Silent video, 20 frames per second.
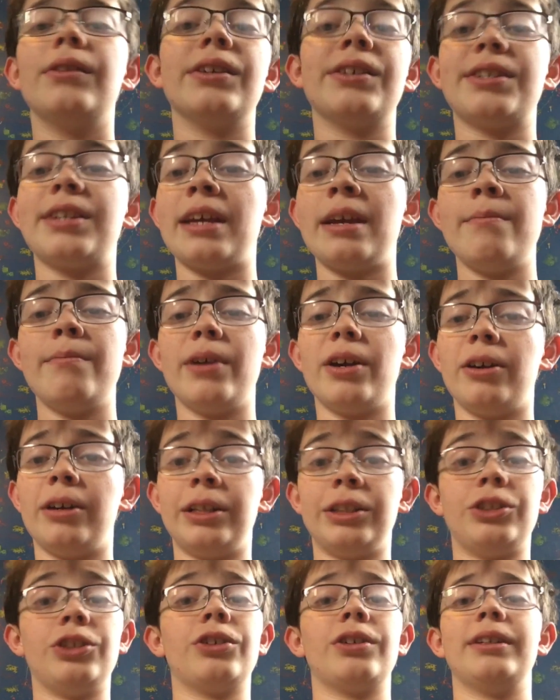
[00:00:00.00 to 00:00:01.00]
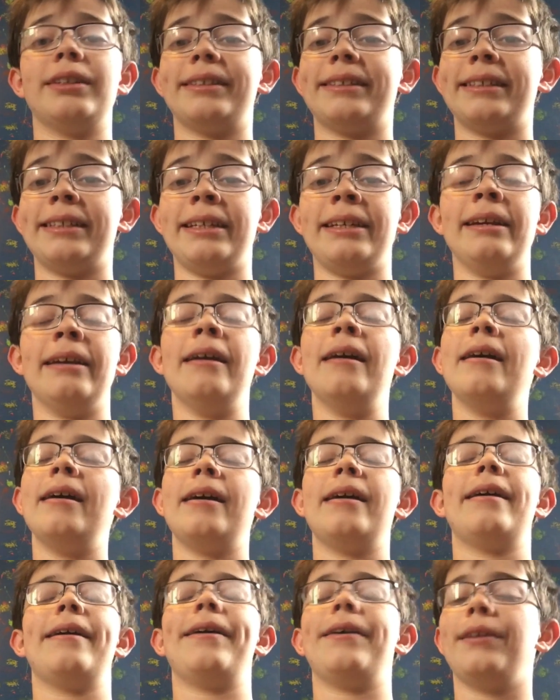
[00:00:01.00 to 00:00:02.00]
the same bearings you're going to see
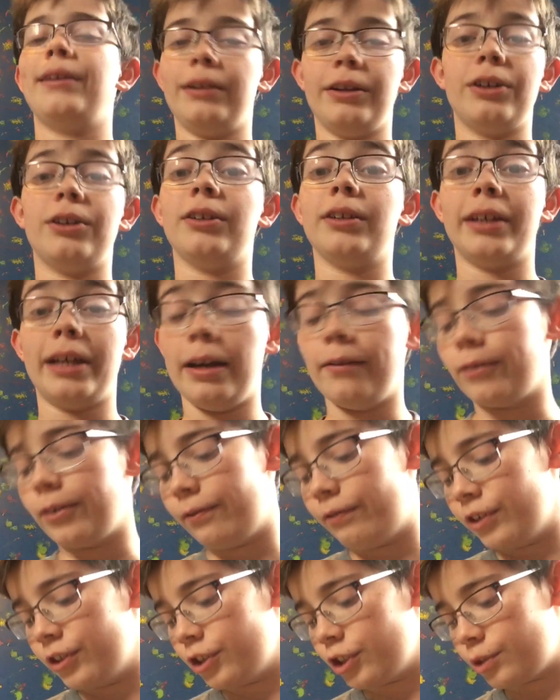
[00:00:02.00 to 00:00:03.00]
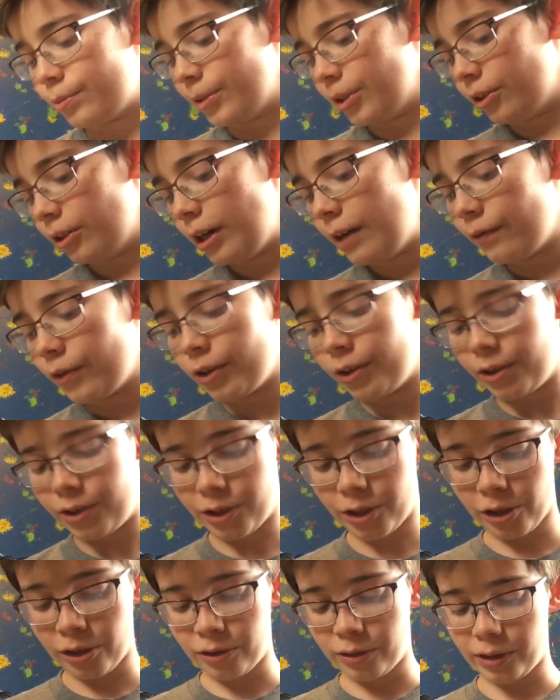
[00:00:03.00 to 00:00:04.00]
in literally every fidget spinner ever.
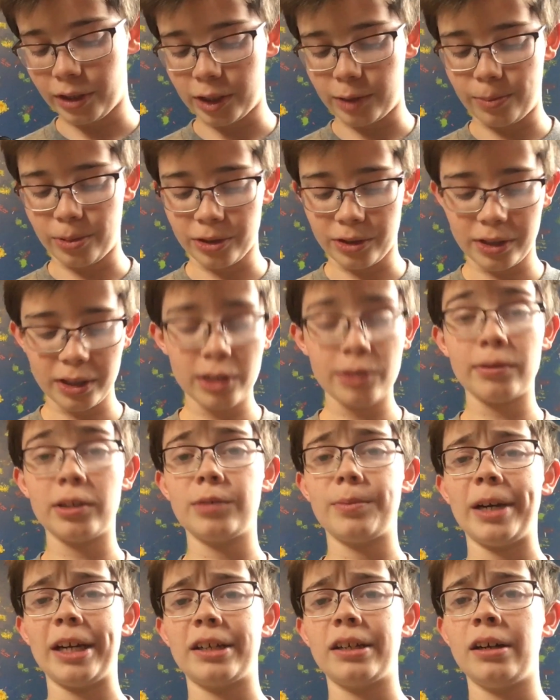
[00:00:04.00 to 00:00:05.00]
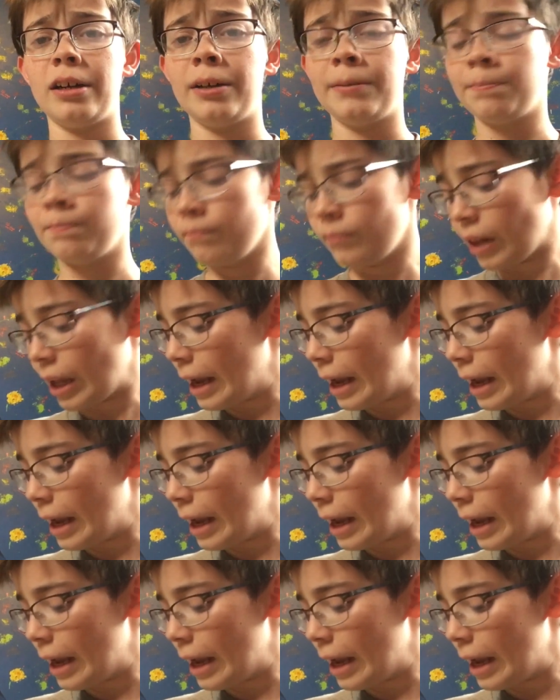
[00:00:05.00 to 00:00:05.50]
So let's put these ones back on.